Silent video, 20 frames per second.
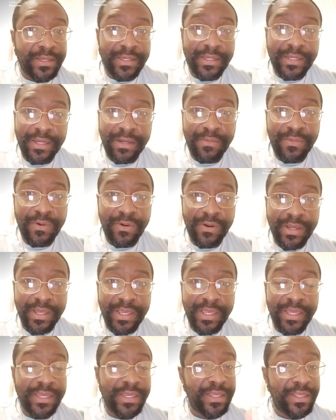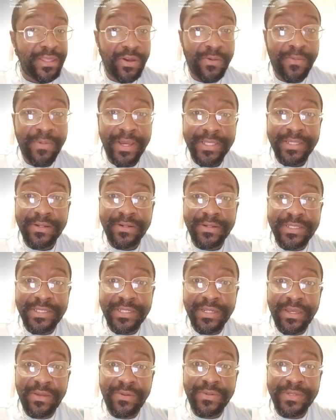come on. Nobody's going to
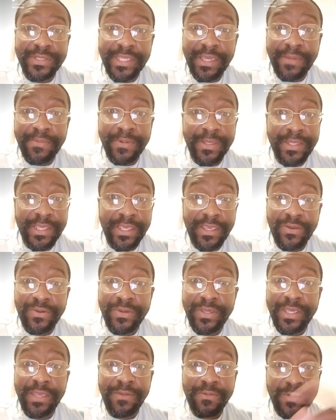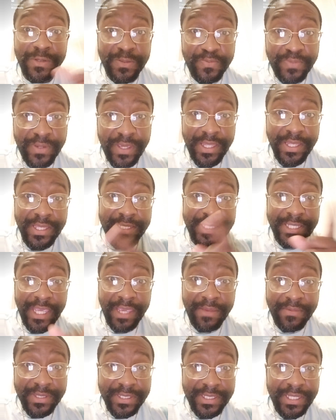show you sympathy. You keep repeating the
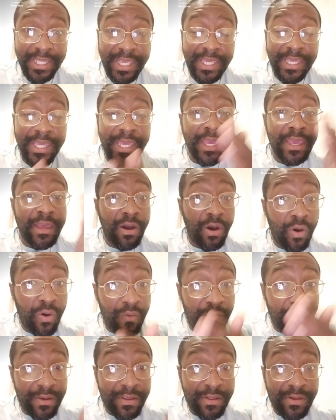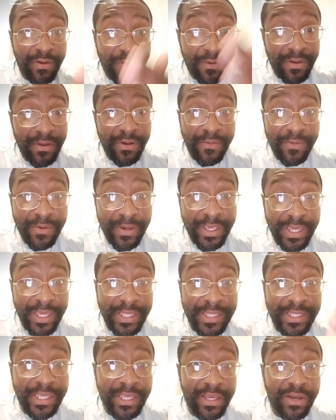same mistake over and over and over
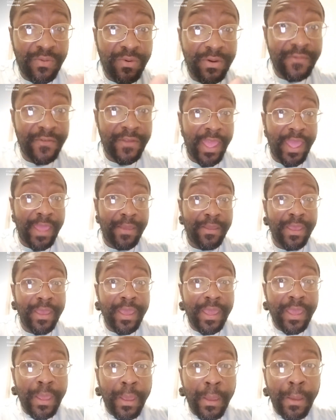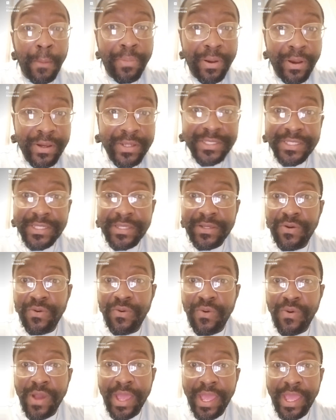again, dealing with a person
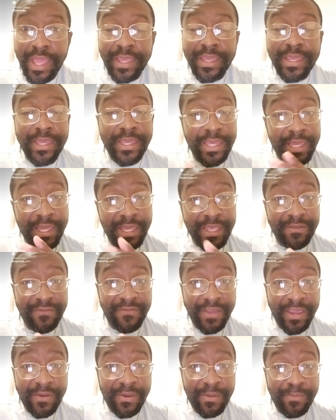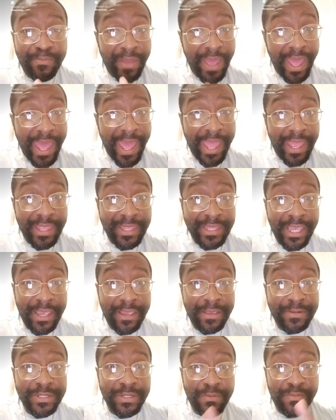who is very bad,
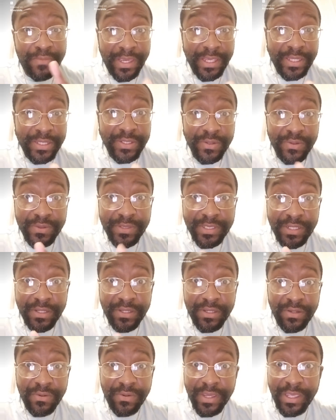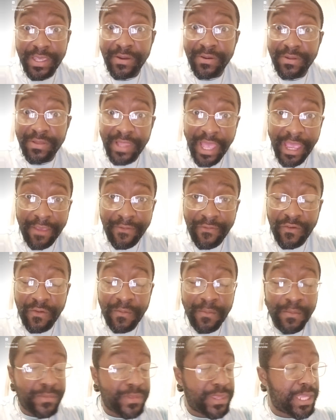detrimental to you in your life.
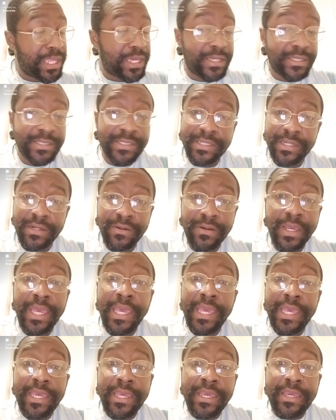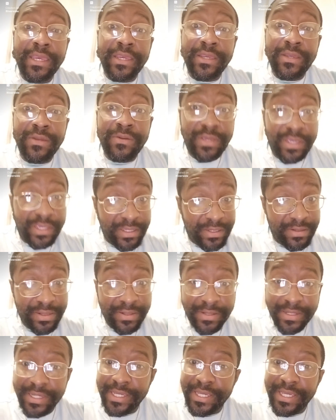So you
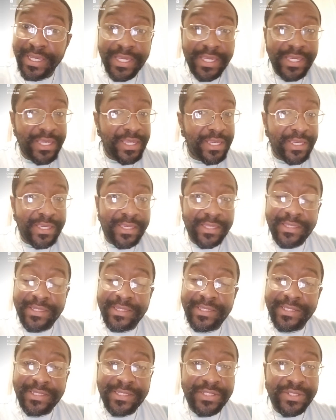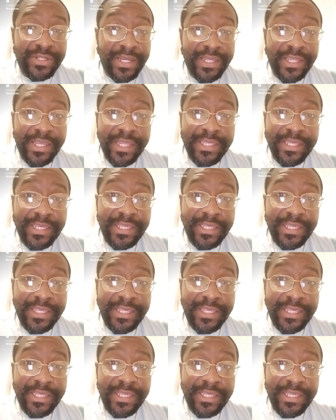just try not to